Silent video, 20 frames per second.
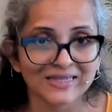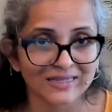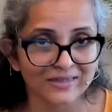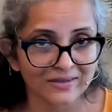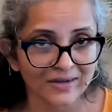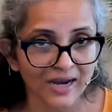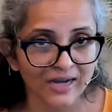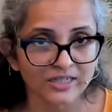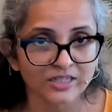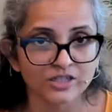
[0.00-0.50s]

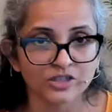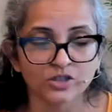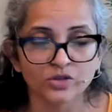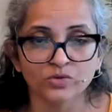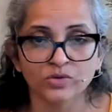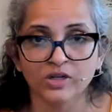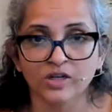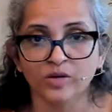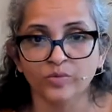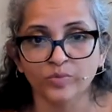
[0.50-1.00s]

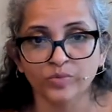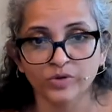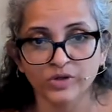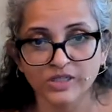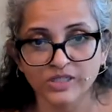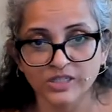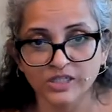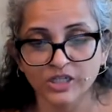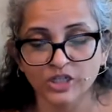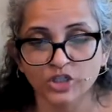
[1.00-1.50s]
gratitude and
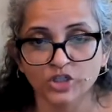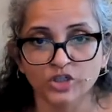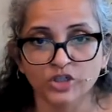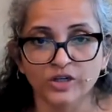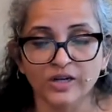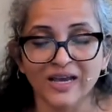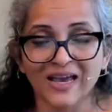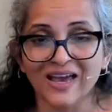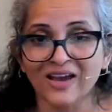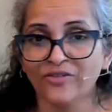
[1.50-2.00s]

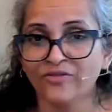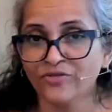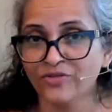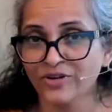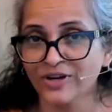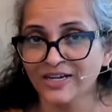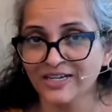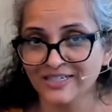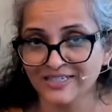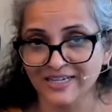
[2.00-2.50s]
appreciation
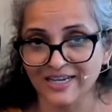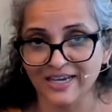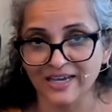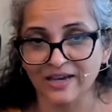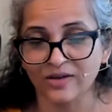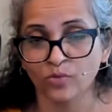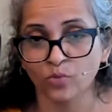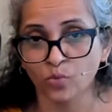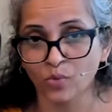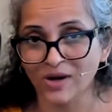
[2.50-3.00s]
every
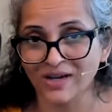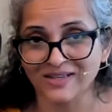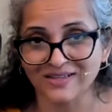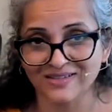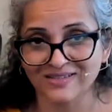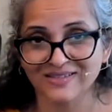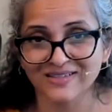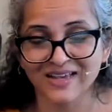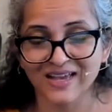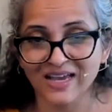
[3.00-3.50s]
day,
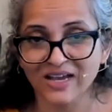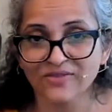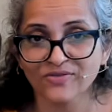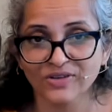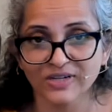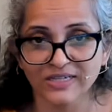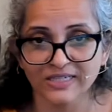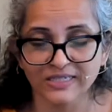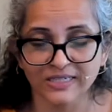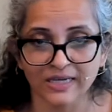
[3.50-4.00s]
once
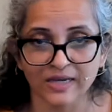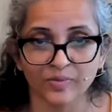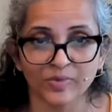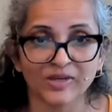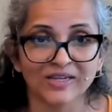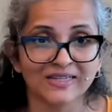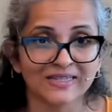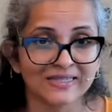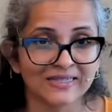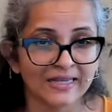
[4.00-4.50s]
every day,
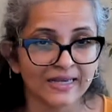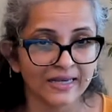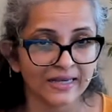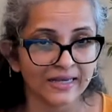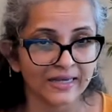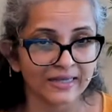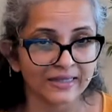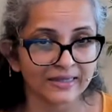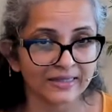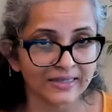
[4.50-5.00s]
because
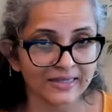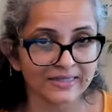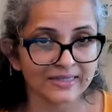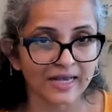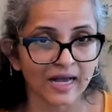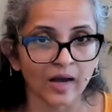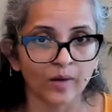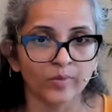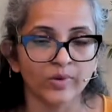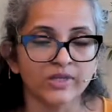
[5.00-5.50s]
these
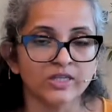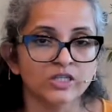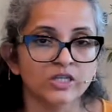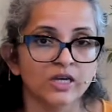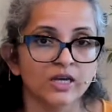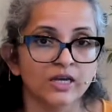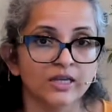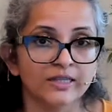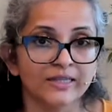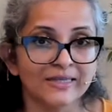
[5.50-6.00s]
habits,
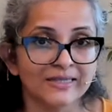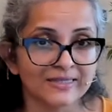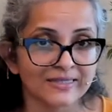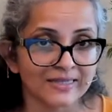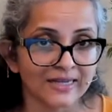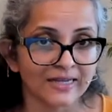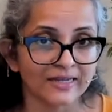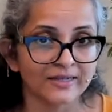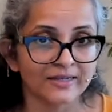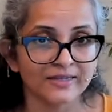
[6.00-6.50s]
these
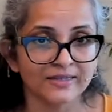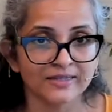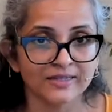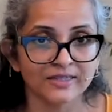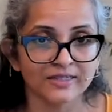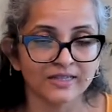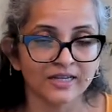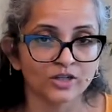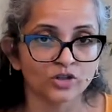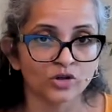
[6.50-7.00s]

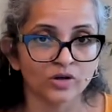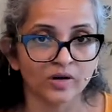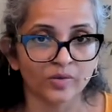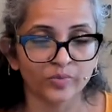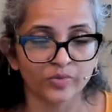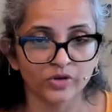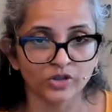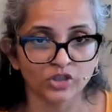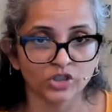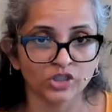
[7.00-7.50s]
sentences that you're
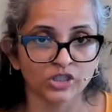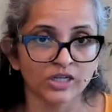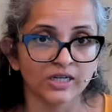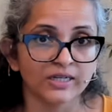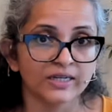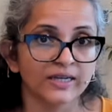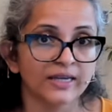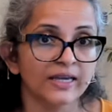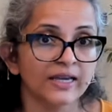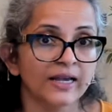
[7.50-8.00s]

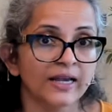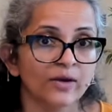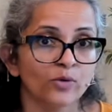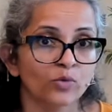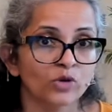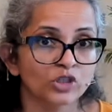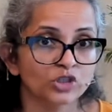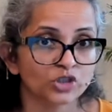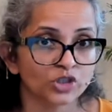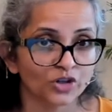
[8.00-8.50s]
appreciating
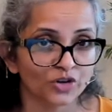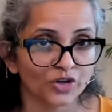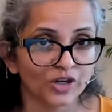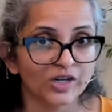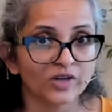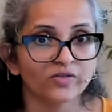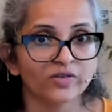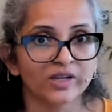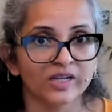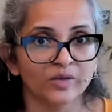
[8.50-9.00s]
will
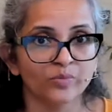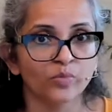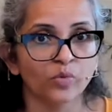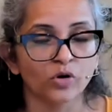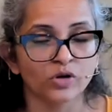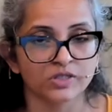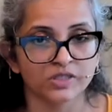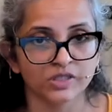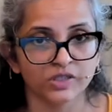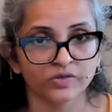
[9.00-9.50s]
generate a very
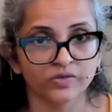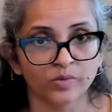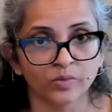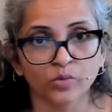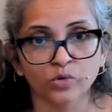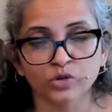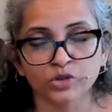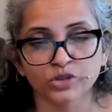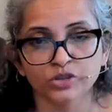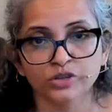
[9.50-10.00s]
positive
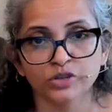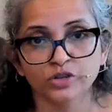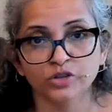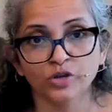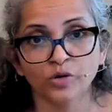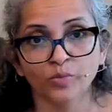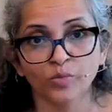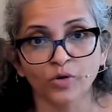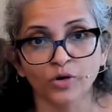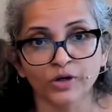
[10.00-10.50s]
emotion in
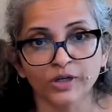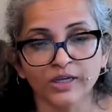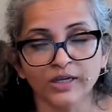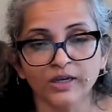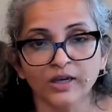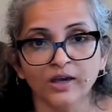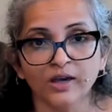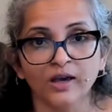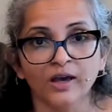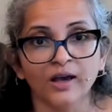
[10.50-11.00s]
your body,
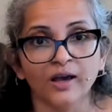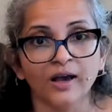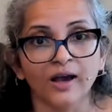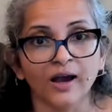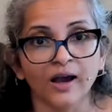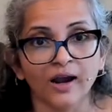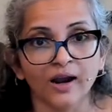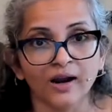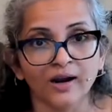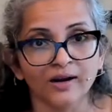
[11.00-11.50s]

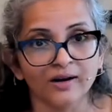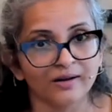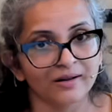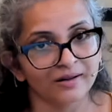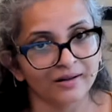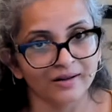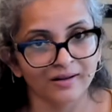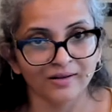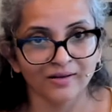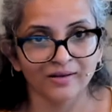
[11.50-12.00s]
and
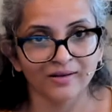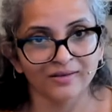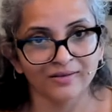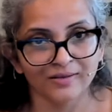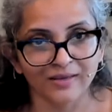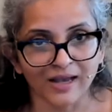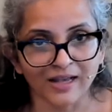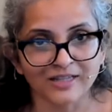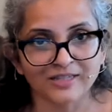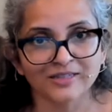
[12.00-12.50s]

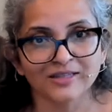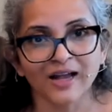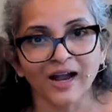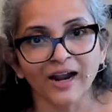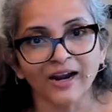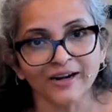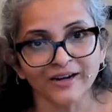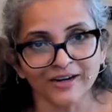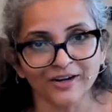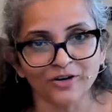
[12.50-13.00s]
that's the
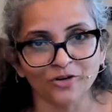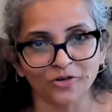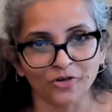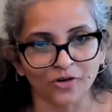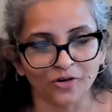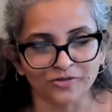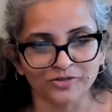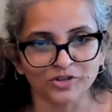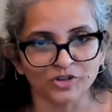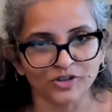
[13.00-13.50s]
antidote
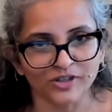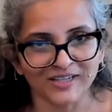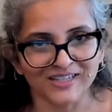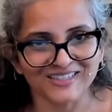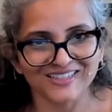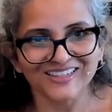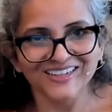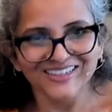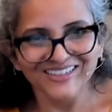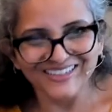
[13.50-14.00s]
of stress.